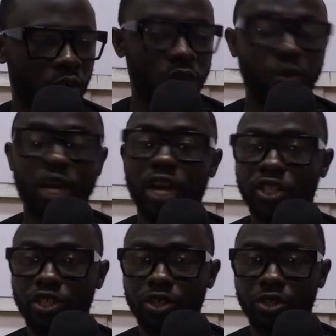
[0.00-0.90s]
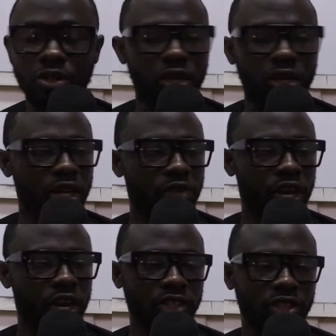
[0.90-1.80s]
we can do in
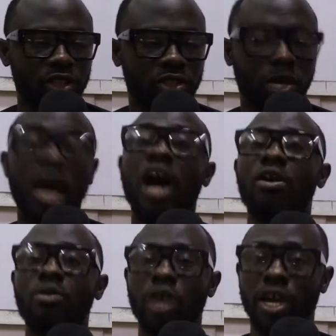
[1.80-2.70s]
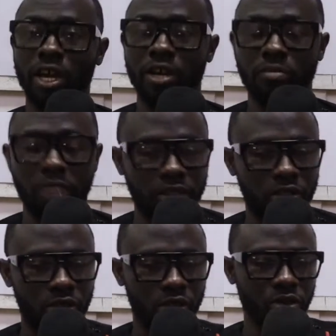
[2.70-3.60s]
relation to how I can mentor
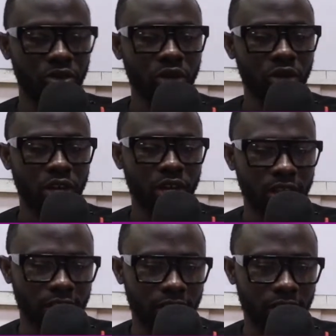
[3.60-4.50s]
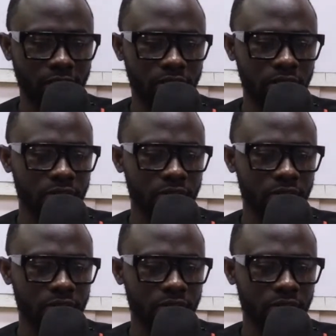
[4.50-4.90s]
you in that case.